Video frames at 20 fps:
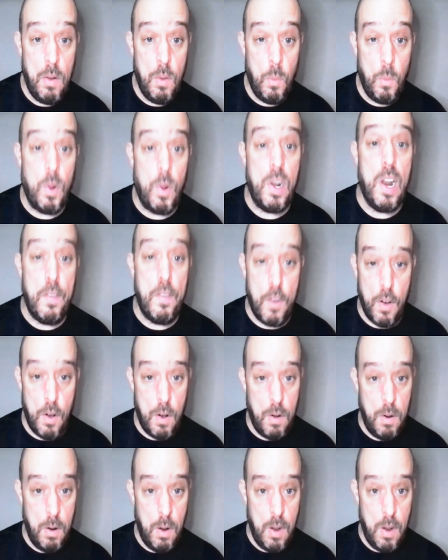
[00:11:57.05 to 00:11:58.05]

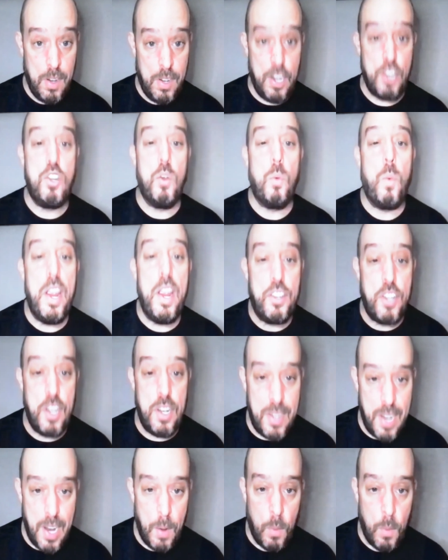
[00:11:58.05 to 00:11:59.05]
whatever
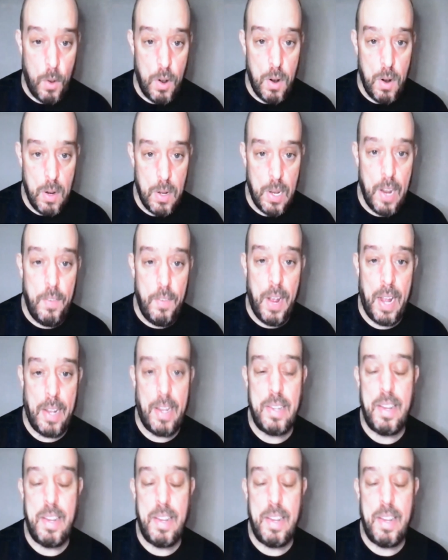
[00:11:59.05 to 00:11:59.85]
situations they were living at the